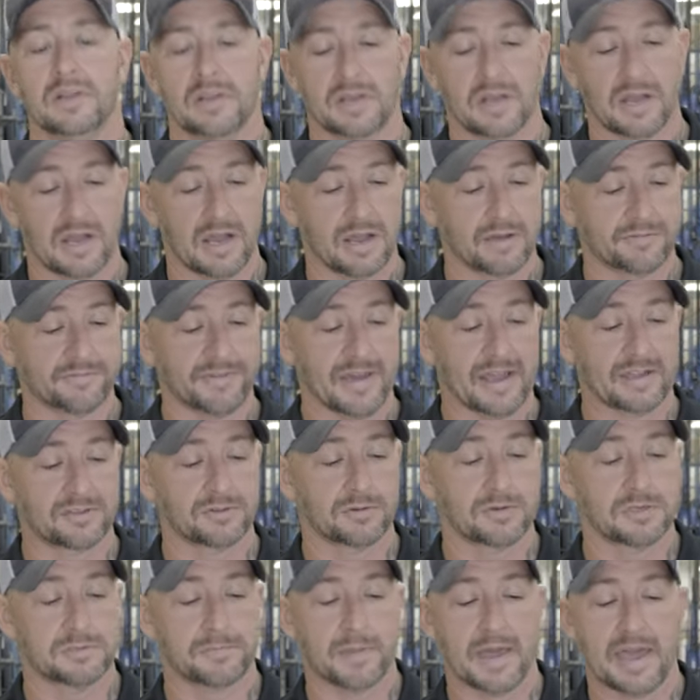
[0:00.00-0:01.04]
Uh,
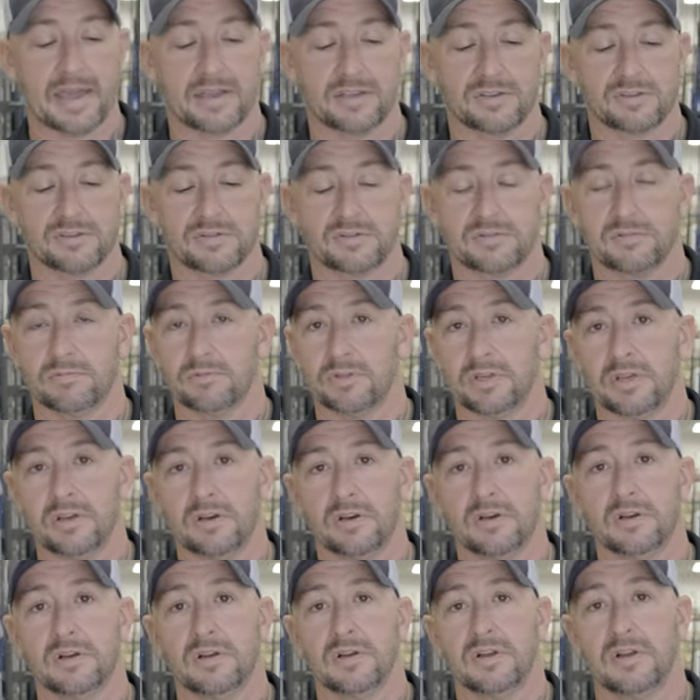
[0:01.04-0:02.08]
factories package
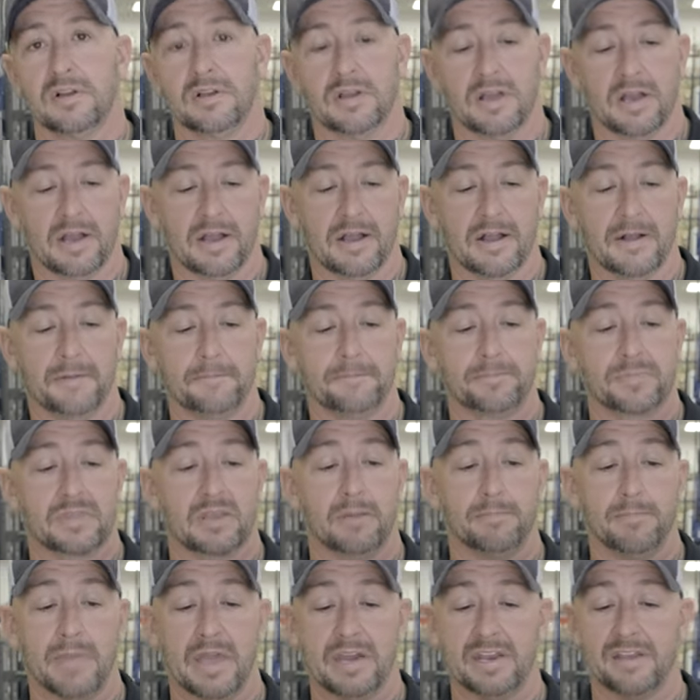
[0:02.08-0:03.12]
leader, uh,
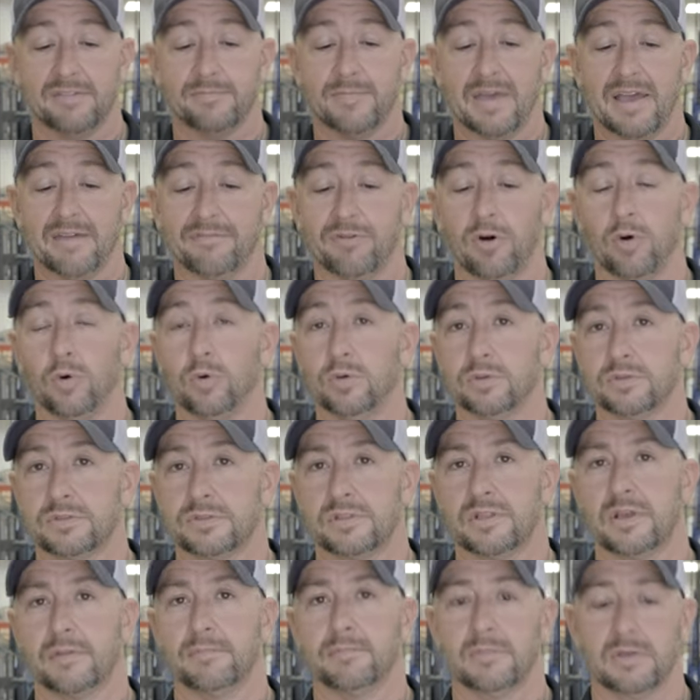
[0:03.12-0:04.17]
many of them have holes in
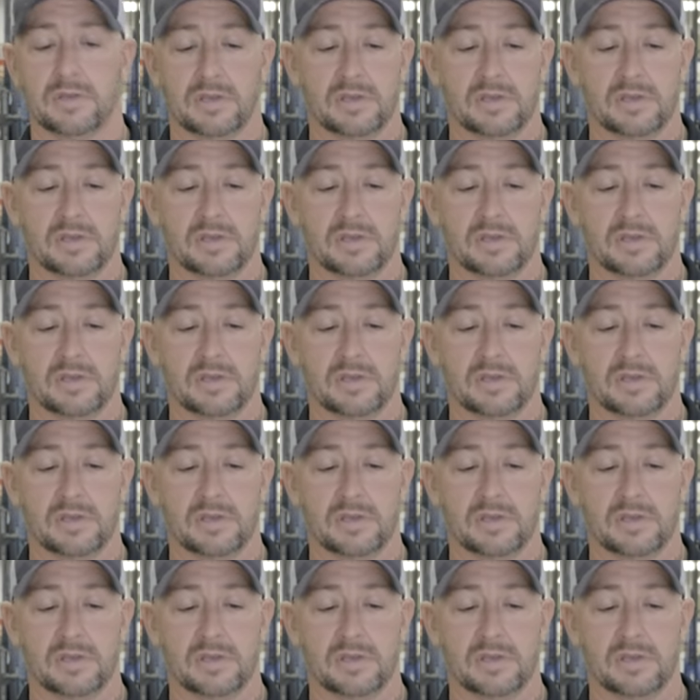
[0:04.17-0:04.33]
them.